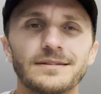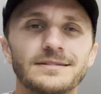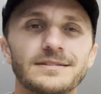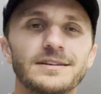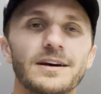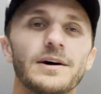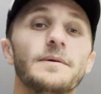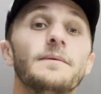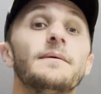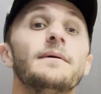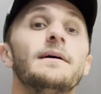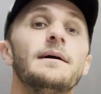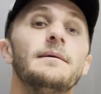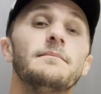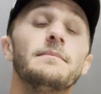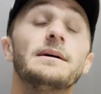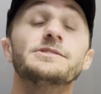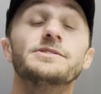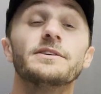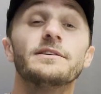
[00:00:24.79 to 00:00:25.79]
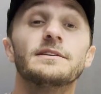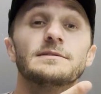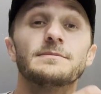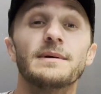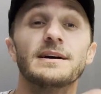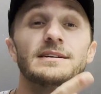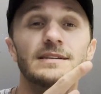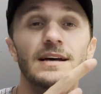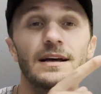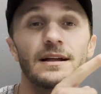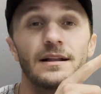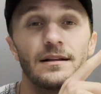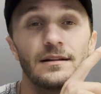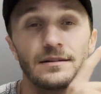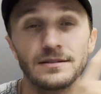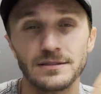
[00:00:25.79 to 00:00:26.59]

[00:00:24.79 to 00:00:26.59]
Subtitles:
So make sure to smash that